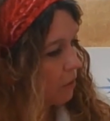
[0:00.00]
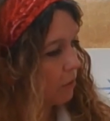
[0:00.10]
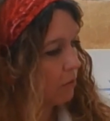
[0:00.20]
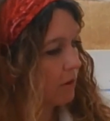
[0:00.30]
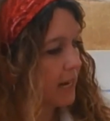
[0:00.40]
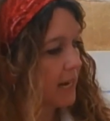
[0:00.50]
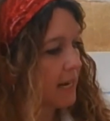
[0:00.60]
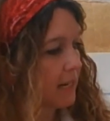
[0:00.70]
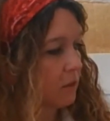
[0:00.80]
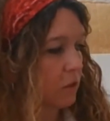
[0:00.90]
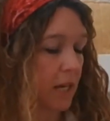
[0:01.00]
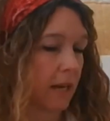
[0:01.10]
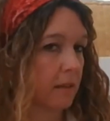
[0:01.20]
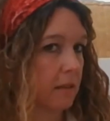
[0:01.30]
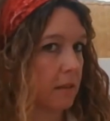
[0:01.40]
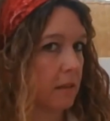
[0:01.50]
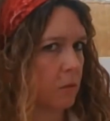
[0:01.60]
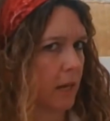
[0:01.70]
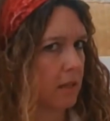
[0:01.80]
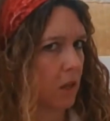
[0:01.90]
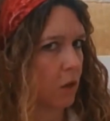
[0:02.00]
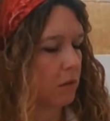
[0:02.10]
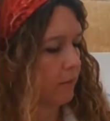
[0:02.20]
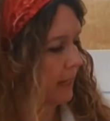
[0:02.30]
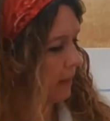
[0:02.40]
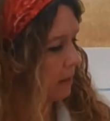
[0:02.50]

3 little chicks. Oh, that's a lot of